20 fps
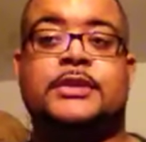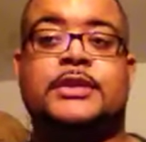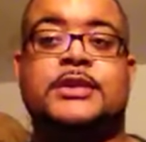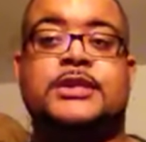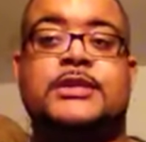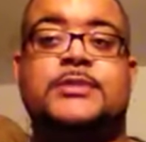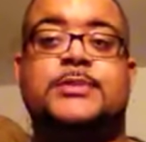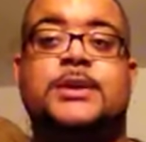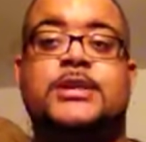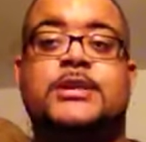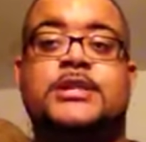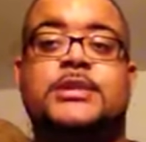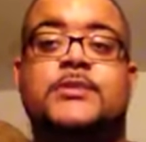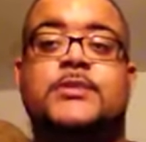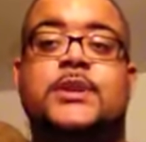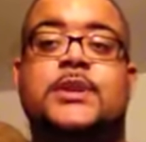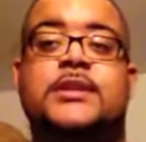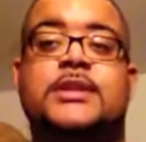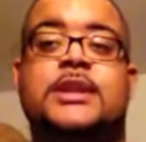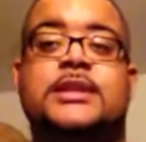especially
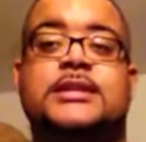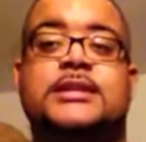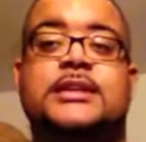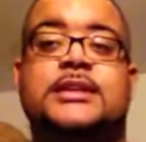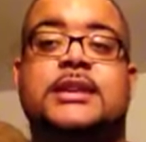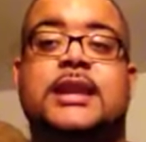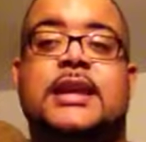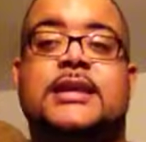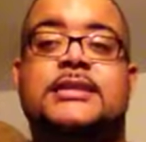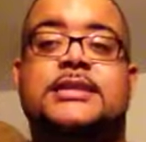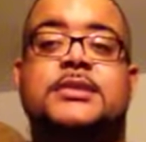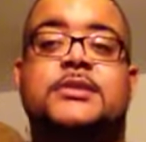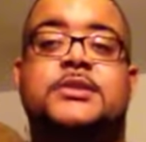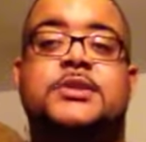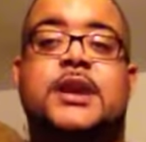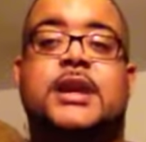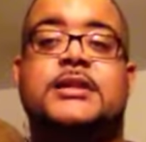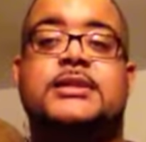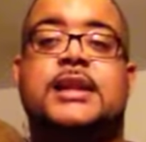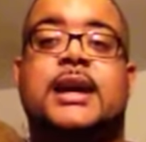when you get to the next two
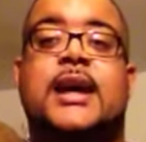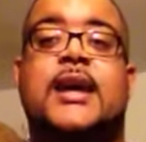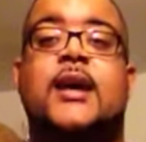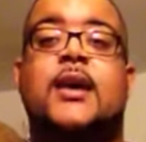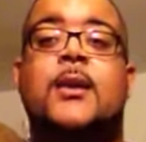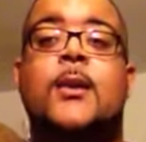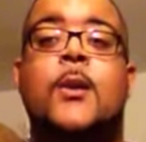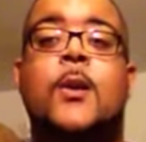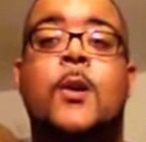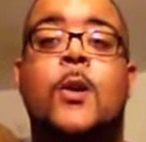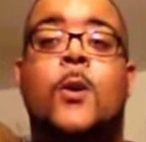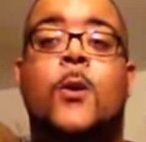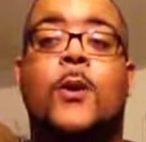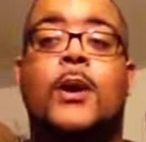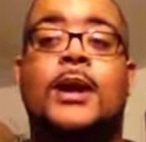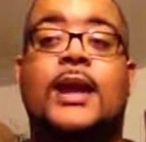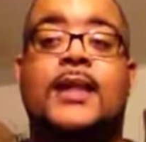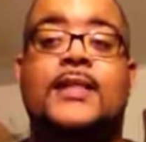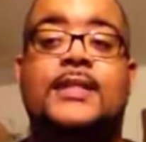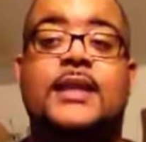tracks, like
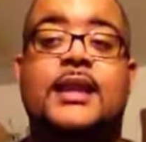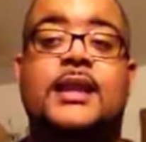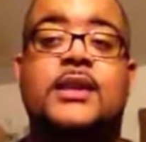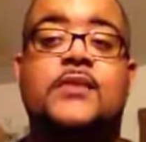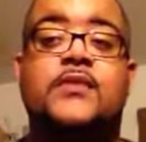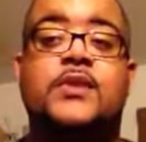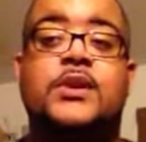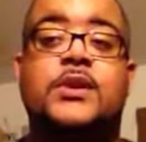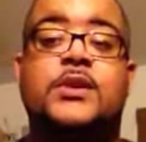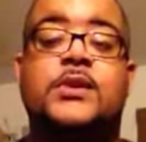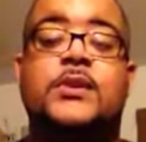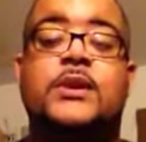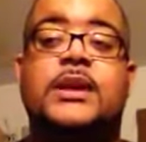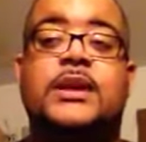When I Think of You,